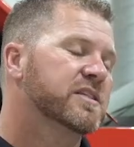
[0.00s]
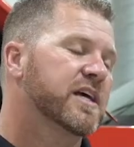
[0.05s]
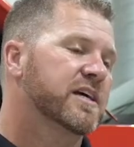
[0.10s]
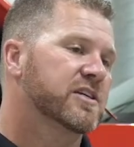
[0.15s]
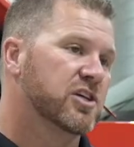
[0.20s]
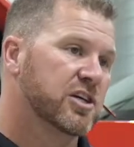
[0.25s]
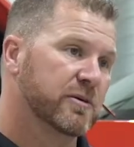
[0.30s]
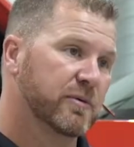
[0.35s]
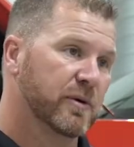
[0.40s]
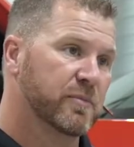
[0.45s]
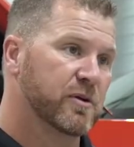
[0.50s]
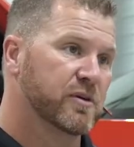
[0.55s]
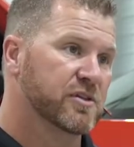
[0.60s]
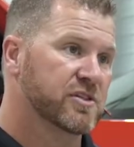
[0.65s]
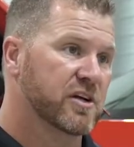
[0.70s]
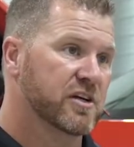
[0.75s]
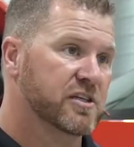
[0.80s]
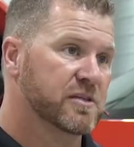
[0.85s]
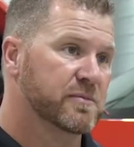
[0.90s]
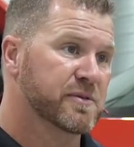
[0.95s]
that turbo boost
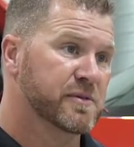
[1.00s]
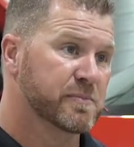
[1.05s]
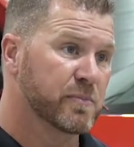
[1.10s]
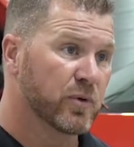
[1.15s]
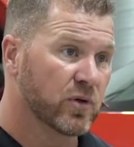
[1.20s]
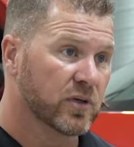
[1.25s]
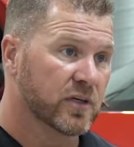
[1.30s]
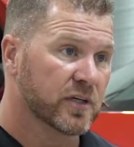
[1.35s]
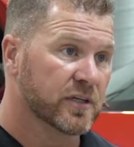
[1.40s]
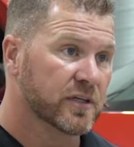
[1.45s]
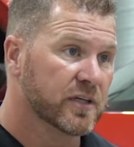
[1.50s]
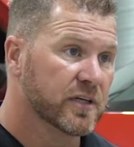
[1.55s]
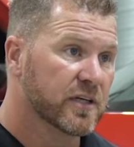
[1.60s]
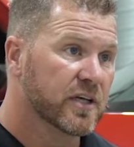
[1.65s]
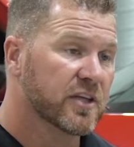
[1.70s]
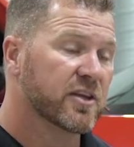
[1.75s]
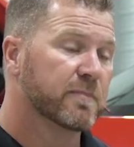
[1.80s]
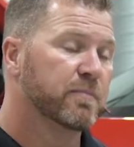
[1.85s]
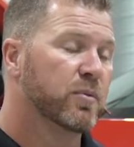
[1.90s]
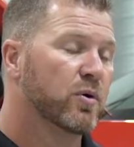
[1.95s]
starts spooling,
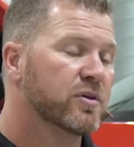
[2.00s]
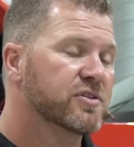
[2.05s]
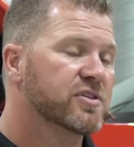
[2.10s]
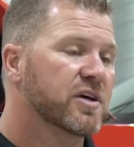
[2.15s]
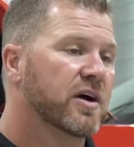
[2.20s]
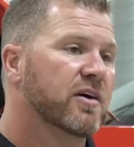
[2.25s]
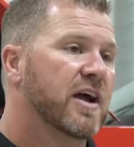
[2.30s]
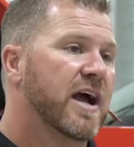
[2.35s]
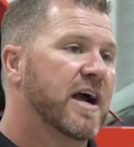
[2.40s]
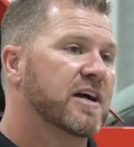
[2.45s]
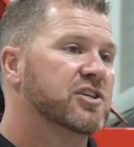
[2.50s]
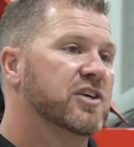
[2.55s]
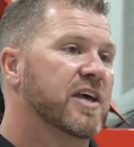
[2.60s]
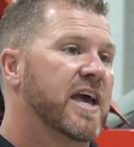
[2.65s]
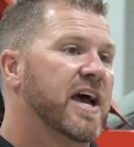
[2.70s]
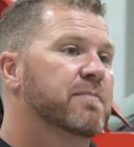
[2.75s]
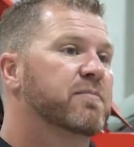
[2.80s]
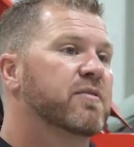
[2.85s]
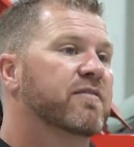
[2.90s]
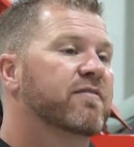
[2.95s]
the Pulsar will actually
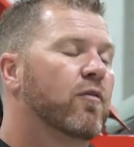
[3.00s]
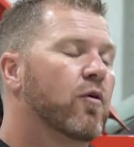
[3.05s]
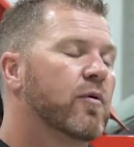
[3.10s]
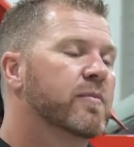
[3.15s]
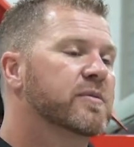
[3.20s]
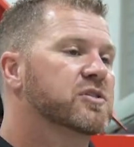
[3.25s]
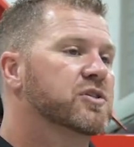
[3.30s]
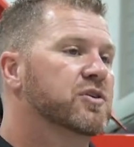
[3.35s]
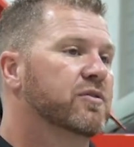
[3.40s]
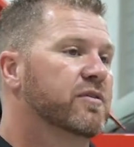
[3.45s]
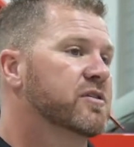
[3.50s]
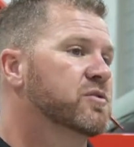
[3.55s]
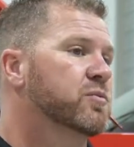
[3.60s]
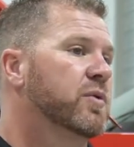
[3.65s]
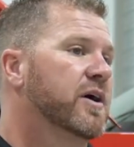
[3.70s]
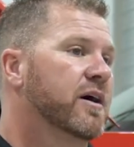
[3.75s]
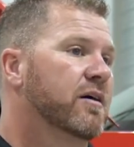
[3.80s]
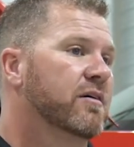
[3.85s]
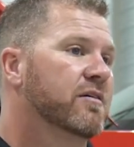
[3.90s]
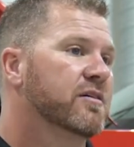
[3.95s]
add performance to it as
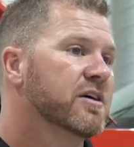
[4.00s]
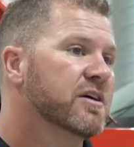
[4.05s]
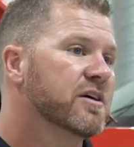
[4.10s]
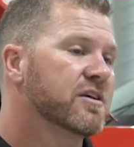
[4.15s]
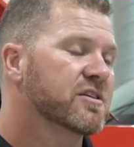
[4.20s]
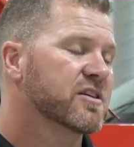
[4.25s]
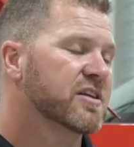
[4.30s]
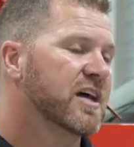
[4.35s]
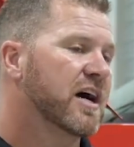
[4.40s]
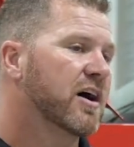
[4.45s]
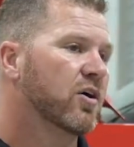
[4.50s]
well. So not